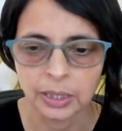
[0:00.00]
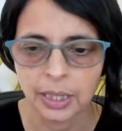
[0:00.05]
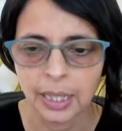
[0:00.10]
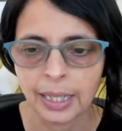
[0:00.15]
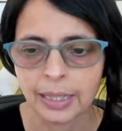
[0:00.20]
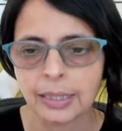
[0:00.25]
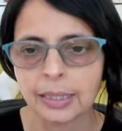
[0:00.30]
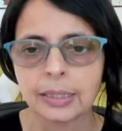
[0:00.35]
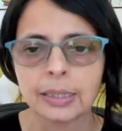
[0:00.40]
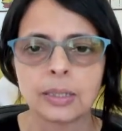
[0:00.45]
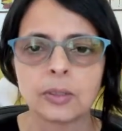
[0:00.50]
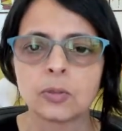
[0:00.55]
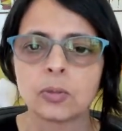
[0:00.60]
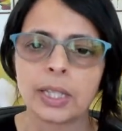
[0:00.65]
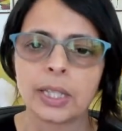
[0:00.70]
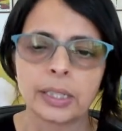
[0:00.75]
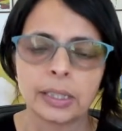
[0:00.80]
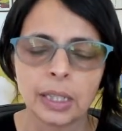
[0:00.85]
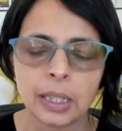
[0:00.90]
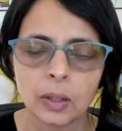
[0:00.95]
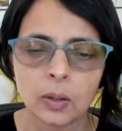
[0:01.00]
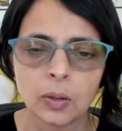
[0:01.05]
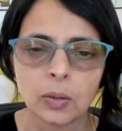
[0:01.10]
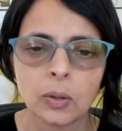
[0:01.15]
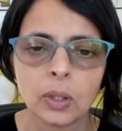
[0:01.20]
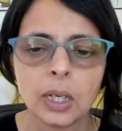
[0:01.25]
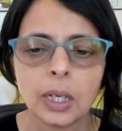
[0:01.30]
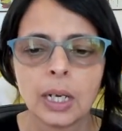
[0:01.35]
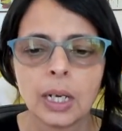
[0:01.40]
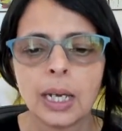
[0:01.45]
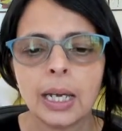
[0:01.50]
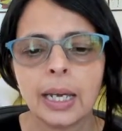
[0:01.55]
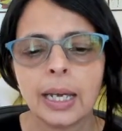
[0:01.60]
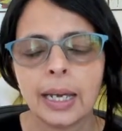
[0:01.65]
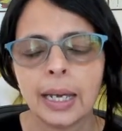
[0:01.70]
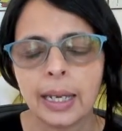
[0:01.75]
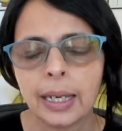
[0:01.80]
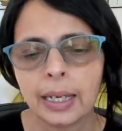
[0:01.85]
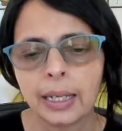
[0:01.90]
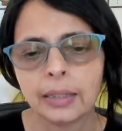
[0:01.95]
as it is right now,
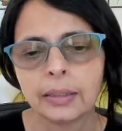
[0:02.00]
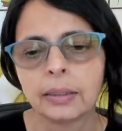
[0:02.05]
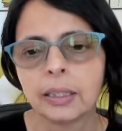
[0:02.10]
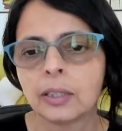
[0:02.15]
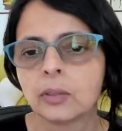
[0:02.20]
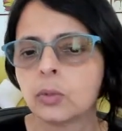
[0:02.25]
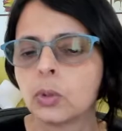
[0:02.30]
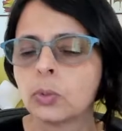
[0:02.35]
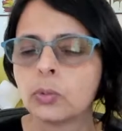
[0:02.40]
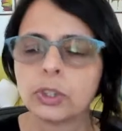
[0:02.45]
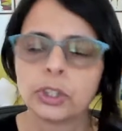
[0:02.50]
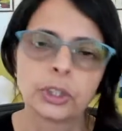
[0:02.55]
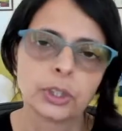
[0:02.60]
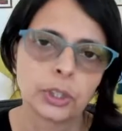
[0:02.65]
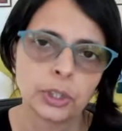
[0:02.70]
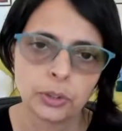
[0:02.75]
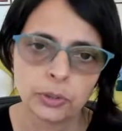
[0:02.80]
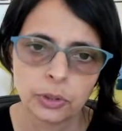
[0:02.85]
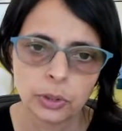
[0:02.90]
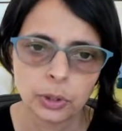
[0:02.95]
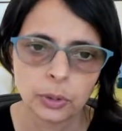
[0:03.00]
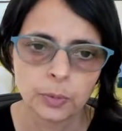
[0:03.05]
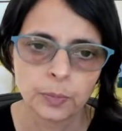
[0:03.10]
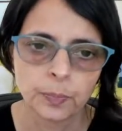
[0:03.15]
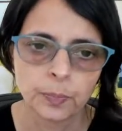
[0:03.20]
and it will return true.